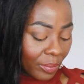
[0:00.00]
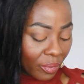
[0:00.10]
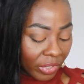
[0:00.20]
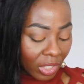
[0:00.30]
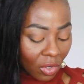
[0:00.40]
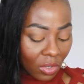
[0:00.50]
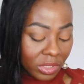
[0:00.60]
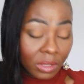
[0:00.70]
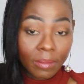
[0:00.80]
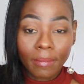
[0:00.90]

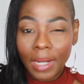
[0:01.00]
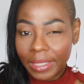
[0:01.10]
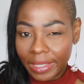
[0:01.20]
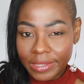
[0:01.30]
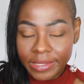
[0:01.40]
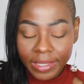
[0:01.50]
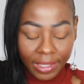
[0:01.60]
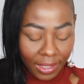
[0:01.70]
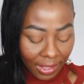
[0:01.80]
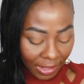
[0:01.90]
Pre-Cut Magnetic
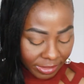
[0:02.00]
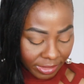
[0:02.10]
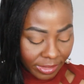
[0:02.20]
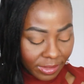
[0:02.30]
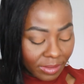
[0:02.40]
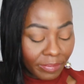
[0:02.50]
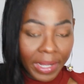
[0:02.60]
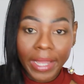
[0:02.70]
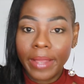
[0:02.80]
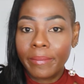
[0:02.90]
Lashes
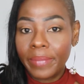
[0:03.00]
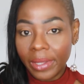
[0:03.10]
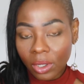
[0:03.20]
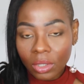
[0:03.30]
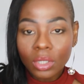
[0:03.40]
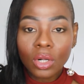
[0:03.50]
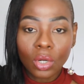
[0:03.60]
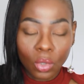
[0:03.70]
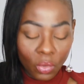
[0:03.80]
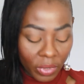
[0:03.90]
by Belle
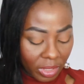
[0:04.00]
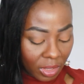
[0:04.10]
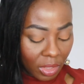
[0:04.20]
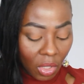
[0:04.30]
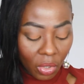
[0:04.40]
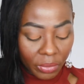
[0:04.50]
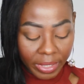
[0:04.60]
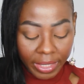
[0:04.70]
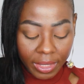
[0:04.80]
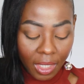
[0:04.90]
Chloe. All
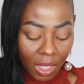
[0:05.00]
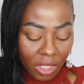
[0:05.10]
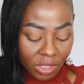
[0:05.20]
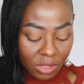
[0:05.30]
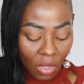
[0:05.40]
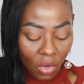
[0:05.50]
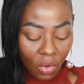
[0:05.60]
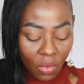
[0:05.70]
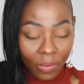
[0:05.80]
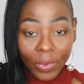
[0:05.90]
right,
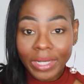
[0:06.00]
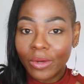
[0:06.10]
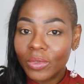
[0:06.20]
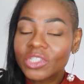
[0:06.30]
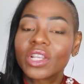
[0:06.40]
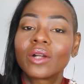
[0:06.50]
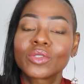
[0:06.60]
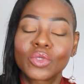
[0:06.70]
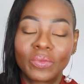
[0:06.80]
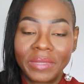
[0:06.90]
so when they reach out
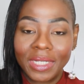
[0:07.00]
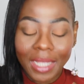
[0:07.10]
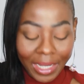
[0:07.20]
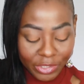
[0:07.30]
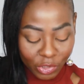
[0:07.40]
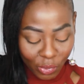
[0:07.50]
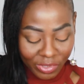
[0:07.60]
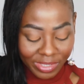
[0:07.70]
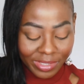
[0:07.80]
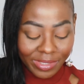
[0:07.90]
to me, I
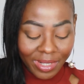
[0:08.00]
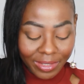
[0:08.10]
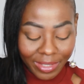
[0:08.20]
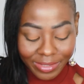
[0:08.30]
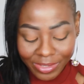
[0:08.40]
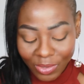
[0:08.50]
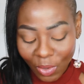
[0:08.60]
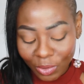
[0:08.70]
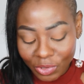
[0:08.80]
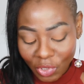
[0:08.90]
chose the style that is
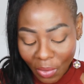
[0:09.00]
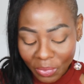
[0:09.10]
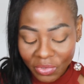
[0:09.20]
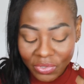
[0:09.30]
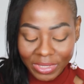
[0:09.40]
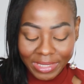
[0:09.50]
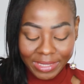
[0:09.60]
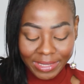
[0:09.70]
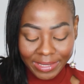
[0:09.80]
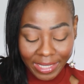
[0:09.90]
called Double
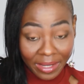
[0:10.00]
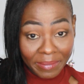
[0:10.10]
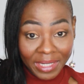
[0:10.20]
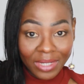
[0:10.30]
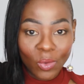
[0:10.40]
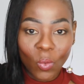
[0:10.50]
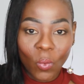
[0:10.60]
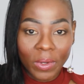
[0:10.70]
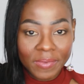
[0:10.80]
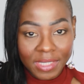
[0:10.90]
Demi
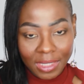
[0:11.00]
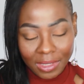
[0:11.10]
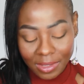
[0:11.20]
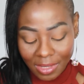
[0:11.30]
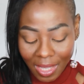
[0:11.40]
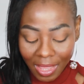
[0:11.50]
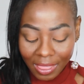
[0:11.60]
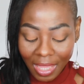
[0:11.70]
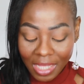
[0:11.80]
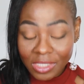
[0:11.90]
Whipsies.
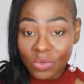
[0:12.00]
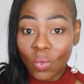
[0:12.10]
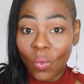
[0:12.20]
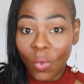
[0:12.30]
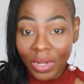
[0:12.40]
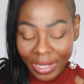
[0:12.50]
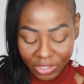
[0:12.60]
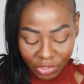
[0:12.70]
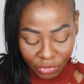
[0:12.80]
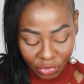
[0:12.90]
That's what I
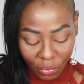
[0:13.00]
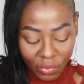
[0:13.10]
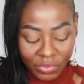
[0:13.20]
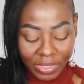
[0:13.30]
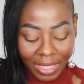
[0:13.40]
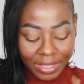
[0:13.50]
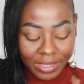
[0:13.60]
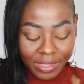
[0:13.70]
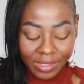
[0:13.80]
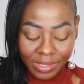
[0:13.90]
chose, and
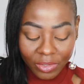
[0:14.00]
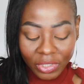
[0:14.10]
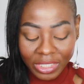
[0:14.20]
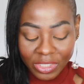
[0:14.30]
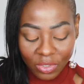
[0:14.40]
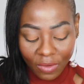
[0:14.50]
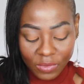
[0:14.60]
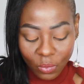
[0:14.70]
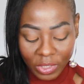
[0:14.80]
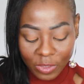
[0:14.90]
it's the silky
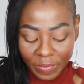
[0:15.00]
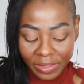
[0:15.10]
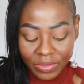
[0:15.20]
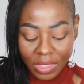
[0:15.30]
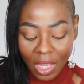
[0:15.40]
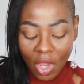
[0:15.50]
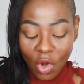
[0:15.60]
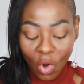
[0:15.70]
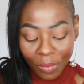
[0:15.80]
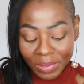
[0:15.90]
soft wispers.
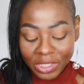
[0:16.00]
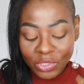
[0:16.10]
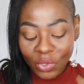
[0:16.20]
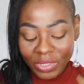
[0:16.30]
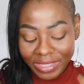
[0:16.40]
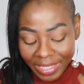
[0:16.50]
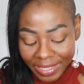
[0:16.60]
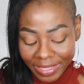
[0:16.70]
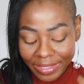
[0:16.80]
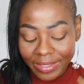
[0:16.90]
Complete your
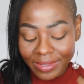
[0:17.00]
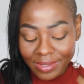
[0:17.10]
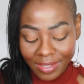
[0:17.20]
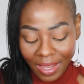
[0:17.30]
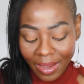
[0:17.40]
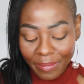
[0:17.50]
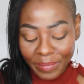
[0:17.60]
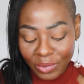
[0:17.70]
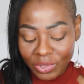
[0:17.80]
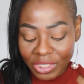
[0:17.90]
daytime
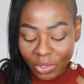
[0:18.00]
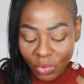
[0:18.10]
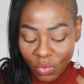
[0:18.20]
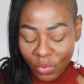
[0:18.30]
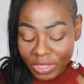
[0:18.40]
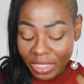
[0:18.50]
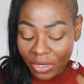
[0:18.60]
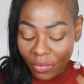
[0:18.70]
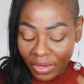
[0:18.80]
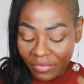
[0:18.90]
beauty look with a
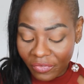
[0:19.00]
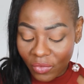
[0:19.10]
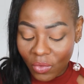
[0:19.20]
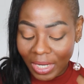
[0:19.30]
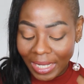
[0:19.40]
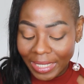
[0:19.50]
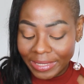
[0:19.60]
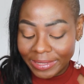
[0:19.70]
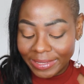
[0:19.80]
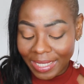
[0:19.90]
graceful
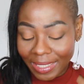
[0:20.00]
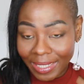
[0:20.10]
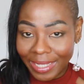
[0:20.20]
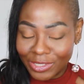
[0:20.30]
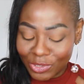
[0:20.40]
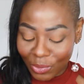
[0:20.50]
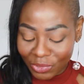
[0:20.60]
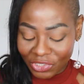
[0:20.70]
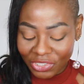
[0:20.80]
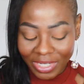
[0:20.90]
and delicate
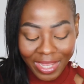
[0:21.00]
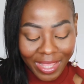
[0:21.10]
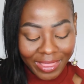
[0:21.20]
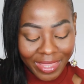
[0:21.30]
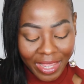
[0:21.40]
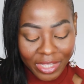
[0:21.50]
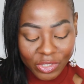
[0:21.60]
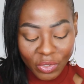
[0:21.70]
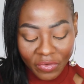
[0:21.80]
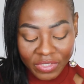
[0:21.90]
touch. They are
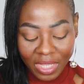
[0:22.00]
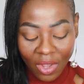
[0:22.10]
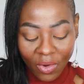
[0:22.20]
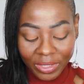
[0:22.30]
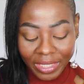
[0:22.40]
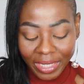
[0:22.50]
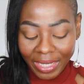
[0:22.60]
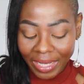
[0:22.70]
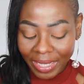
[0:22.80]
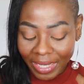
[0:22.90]
softer on the
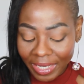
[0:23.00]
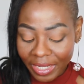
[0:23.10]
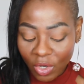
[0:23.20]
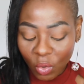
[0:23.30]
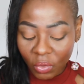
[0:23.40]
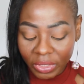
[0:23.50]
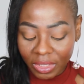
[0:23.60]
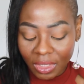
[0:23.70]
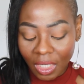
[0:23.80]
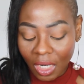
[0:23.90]
inner
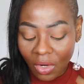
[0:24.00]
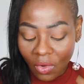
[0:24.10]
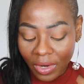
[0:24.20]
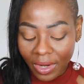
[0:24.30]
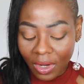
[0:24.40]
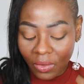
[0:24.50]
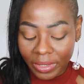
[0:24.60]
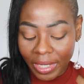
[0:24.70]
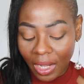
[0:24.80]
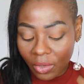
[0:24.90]
corner and longer on
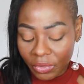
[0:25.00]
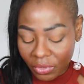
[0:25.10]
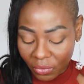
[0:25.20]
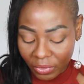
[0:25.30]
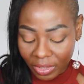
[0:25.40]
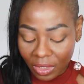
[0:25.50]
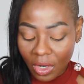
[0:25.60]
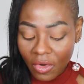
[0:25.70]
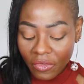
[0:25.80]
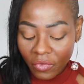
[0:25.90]
the outer corner
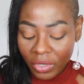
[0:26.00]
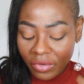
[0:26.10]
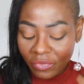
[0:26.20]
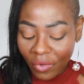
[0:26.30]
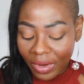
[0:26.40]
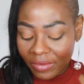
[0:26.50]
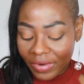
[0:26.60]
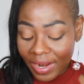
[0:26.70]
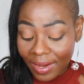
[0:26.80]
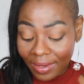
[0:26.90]
for
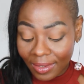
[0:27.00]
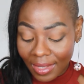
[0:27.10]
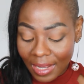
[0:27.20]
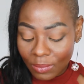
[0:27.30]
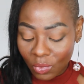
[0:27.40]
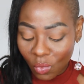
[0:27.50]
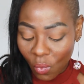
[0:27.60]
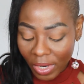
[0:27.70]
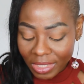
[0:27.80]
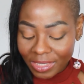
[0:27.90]
forever glam
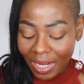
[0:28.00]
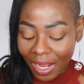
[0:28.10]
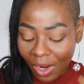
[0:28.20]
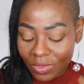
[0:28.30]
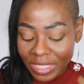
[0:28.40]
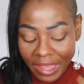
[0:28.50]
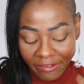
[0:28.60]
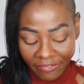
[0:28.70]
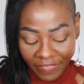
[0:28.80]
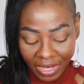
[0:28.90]
wind out
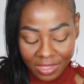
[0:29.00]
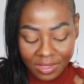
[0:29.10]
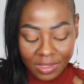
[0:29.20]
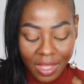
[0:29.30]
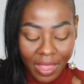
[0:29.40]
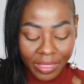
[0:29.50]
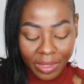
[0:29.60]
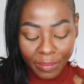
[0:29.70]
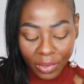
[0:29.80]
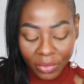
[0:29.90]
effect.
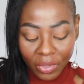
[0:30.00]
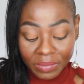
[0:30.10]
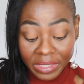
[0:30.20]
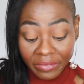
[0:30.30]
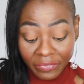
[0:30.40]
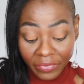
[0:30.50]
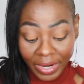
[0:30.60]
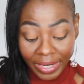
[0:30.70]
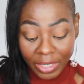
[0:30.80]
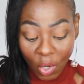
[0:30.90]
The bottom
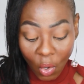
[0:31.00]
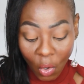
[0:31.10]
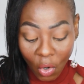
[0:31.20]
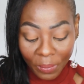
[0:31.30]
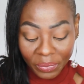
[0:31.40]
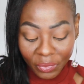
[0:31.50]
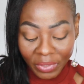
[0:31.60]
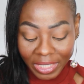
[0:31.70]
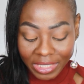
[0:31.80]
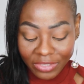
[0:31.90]
define up
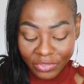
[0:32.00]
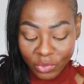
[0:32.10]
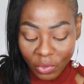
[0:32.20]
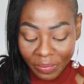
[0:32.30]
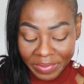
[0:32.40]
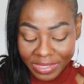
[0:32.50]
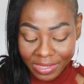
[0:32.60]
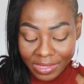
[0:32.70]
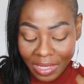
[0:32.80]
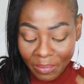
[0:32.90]
3 individual
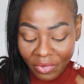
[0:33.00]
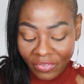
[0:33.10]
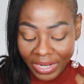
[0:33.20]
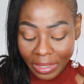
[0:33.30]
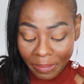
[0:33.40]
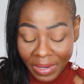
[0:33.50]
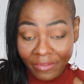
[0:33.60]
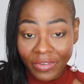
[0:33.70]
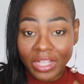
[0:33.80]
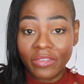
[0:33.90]
pieces that provide a
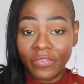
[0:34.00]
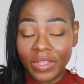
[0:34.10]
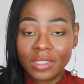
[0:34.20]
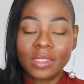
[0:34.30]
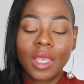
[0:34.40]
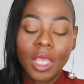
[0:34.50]
perfect fit.